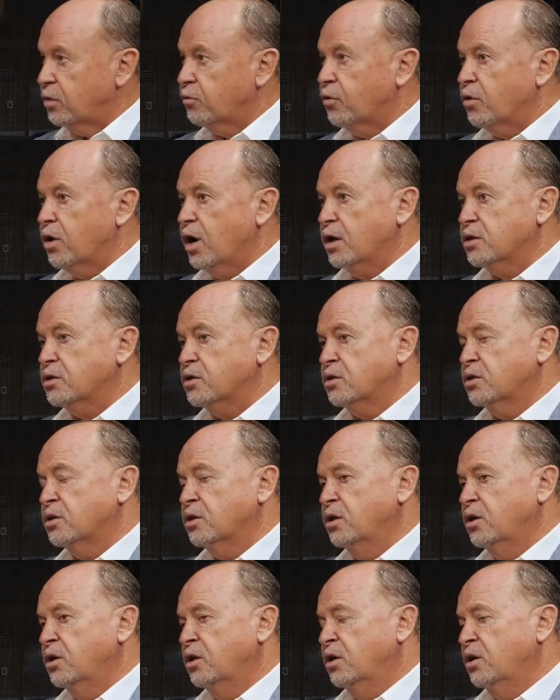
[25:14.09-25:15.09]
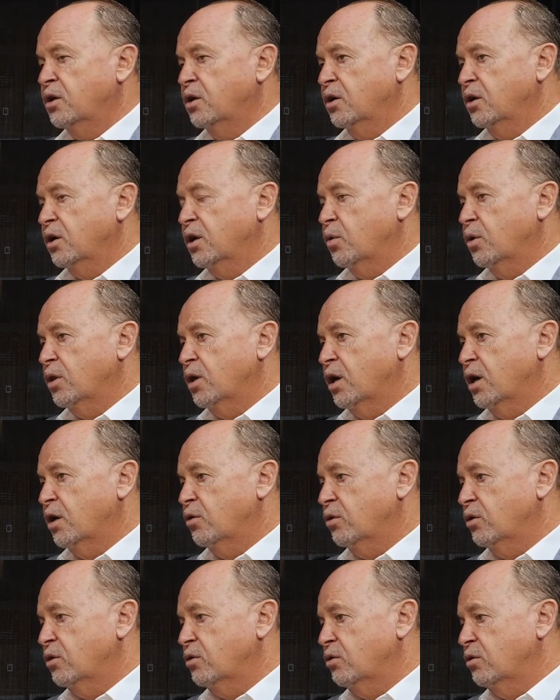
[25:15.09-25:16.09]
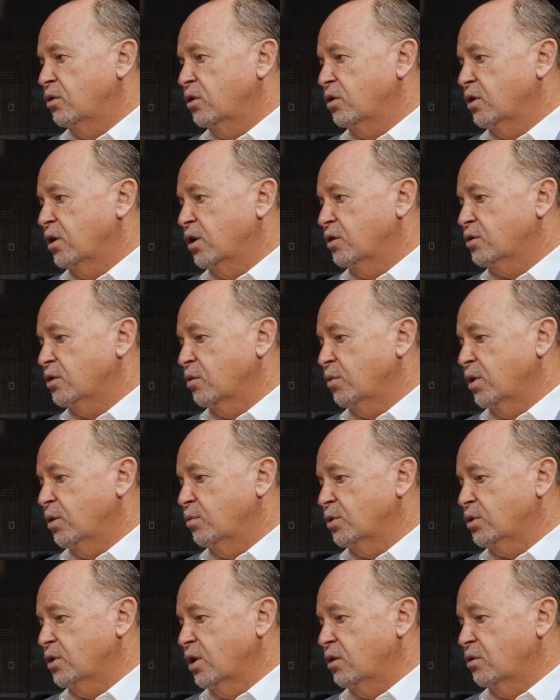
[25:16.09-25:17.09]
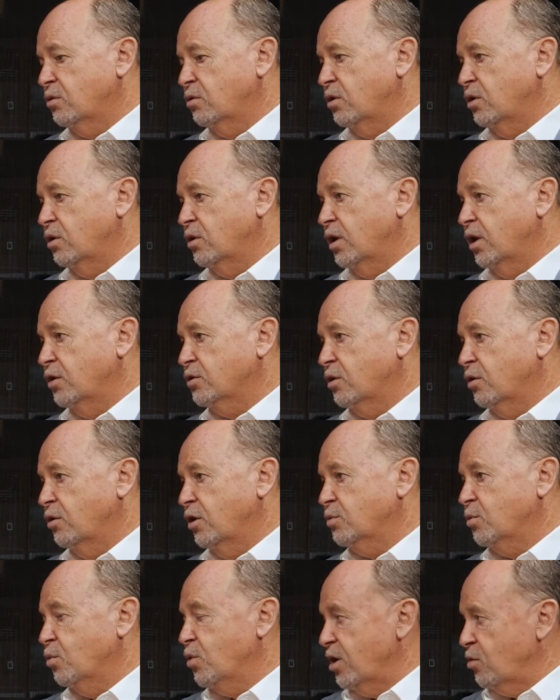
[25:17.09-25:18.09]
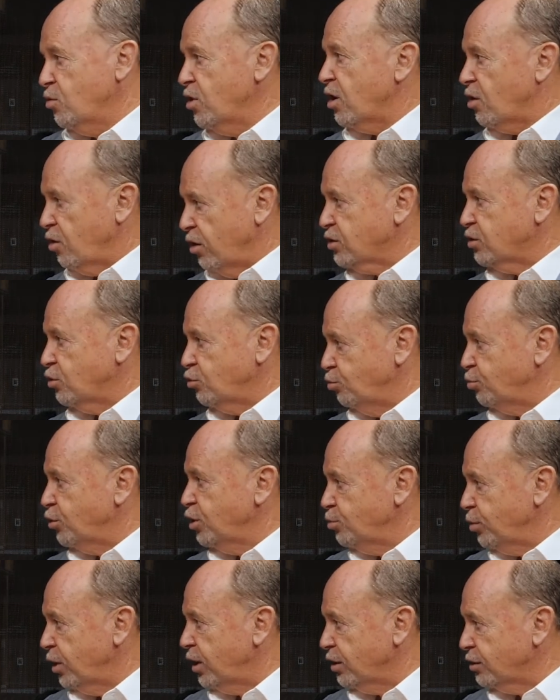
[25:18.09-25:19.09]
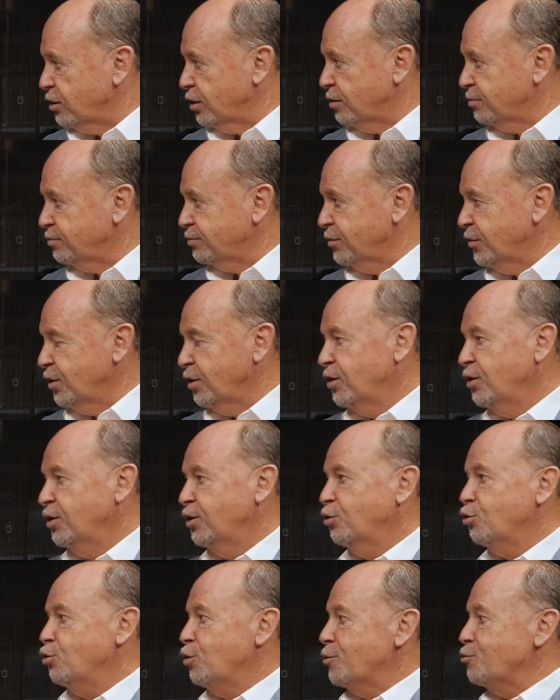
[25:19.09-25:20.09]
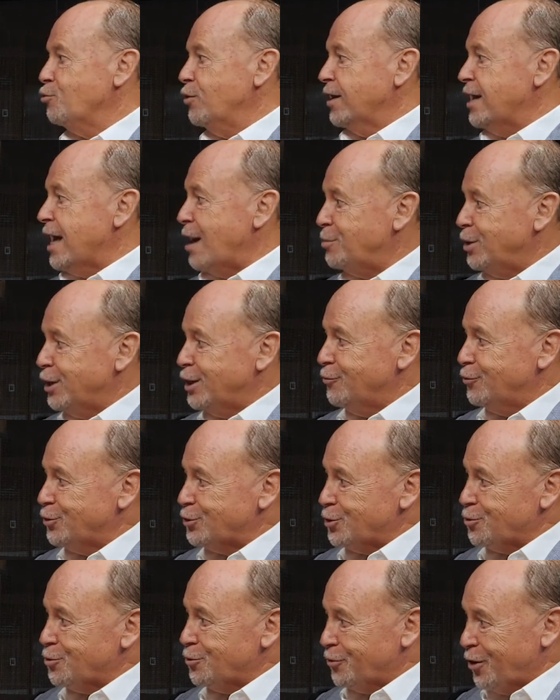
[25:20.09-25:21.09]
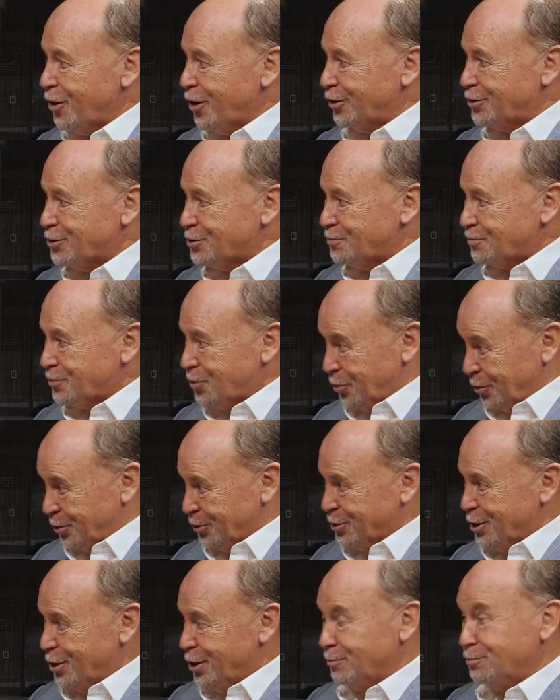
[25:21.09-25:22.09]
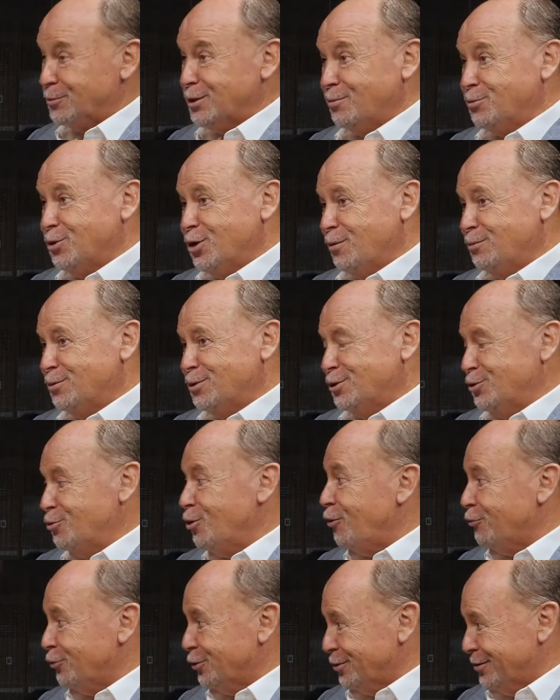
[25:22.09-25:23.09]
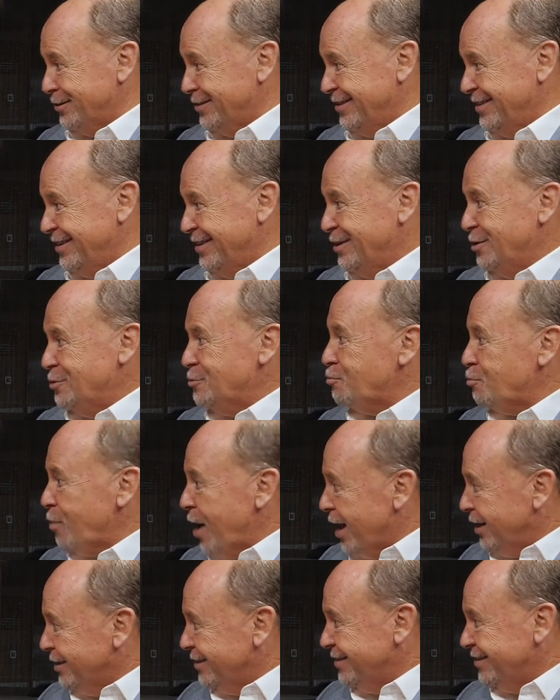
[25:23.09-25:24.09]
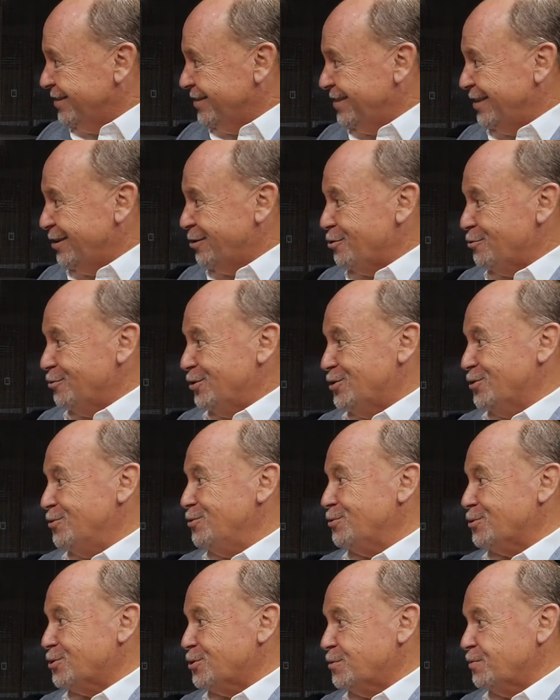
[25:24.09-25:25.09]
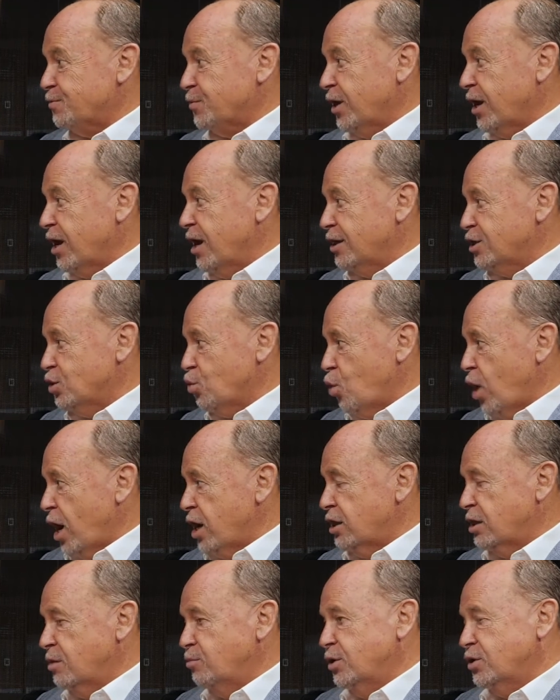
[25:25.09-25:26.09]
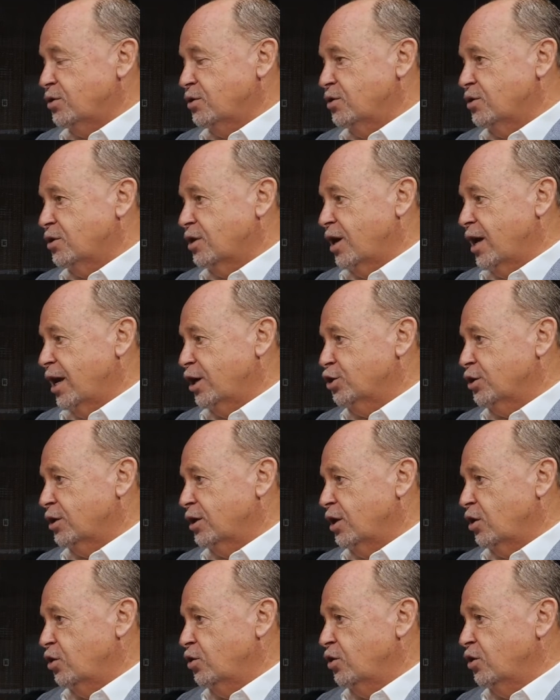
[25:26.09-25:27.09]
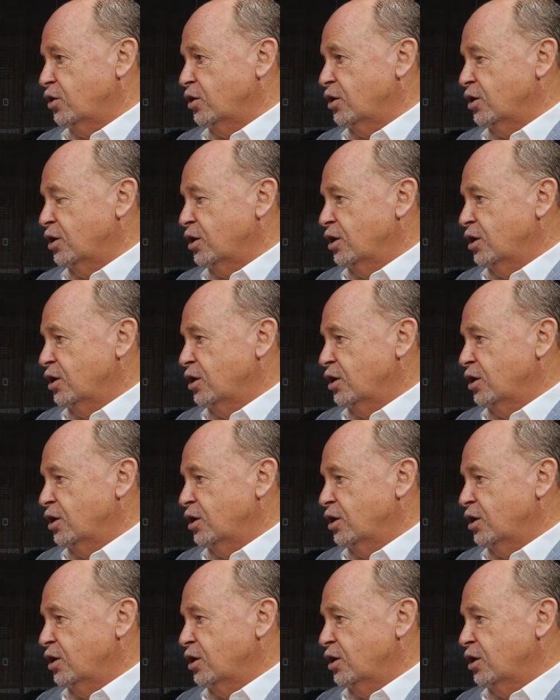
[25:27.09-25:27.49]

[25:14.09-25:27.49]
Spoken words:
And for us, with 130,000 members and our 30,000 nights, we've got lots of good people out there who are really happy to give us their advice all the time, sometimes, too often. But they're a resource. It's a way the business can actually learn.